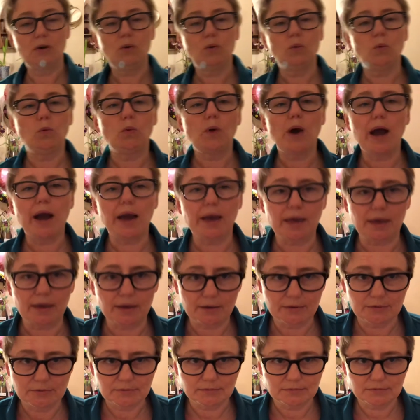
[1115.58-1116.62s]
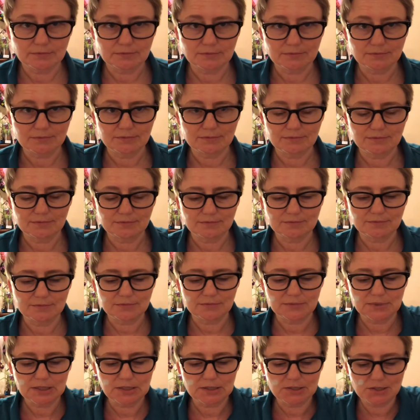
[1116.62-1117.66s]
Why
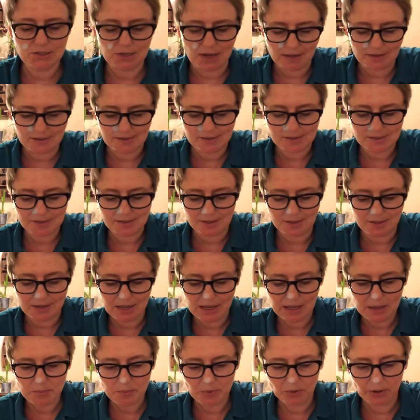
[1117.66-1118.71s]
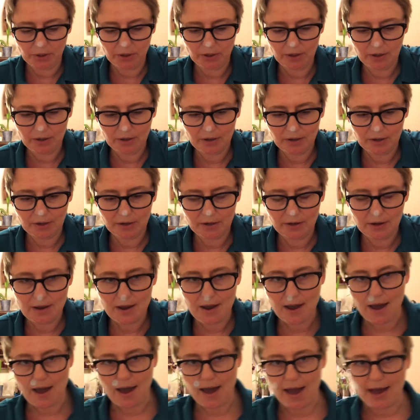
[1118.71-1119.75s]
does the neighbor
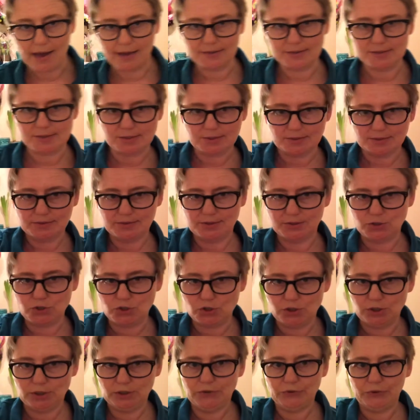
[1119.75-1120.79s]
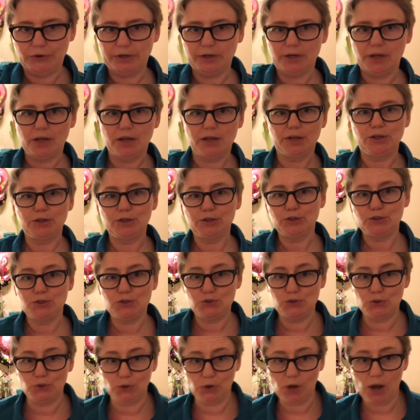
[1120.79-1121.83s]
ask the children
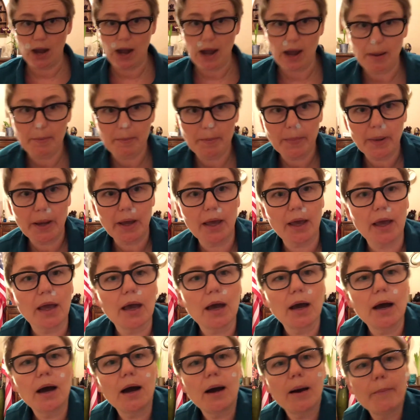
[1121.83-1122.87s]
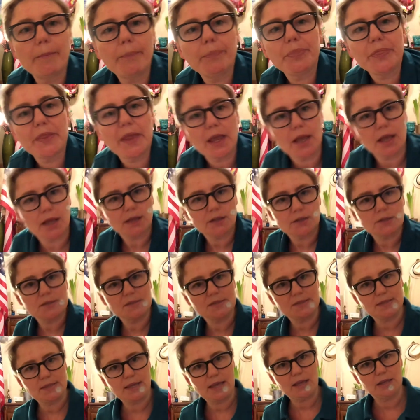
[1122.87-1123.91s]
to come and
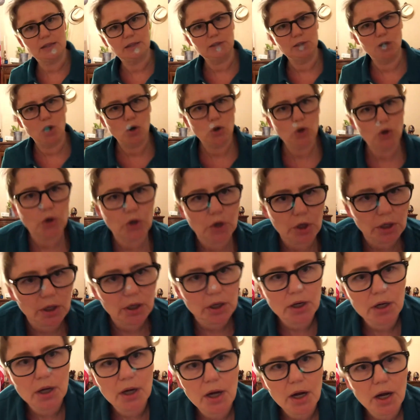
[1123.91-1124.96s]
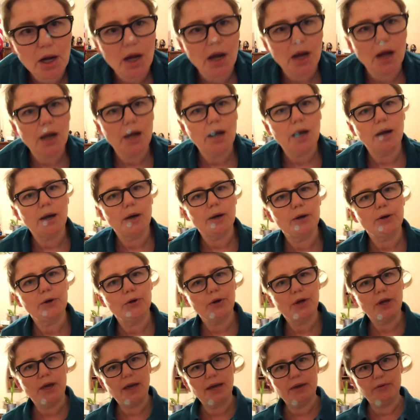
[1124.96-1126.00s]
stay longer
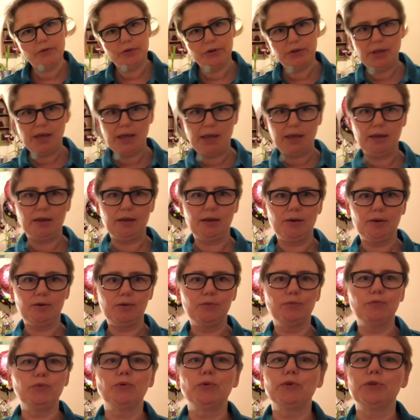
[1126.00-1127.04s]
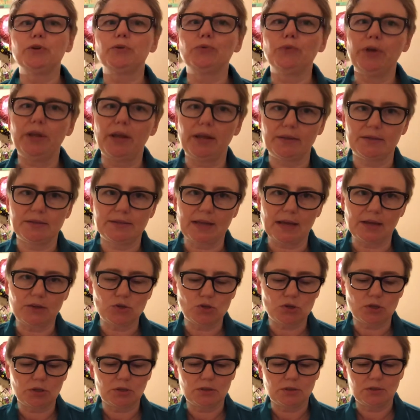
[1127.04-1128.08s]
every day for the reading
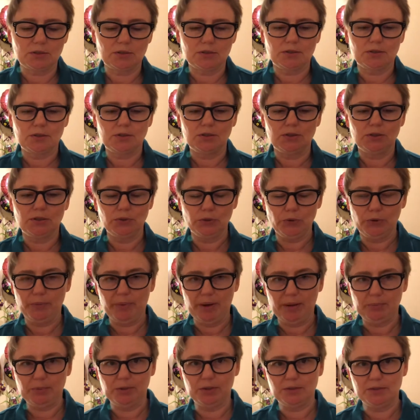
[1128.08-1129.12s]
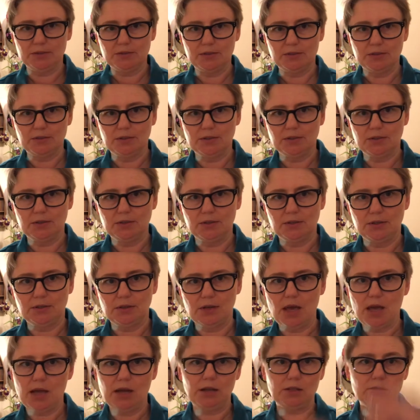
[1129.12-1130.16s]
session? Who remembers?
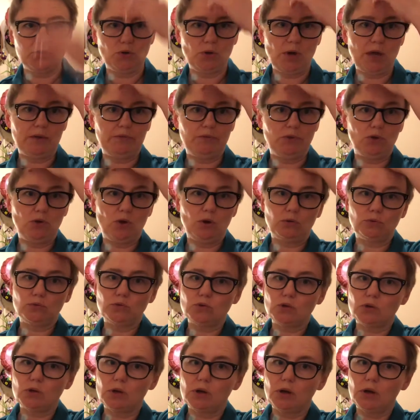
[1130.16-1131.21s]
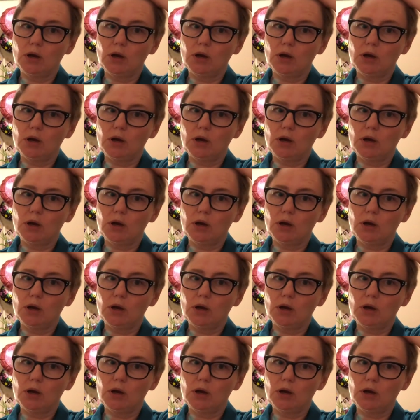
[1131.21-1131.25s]
And it's okay if you don't.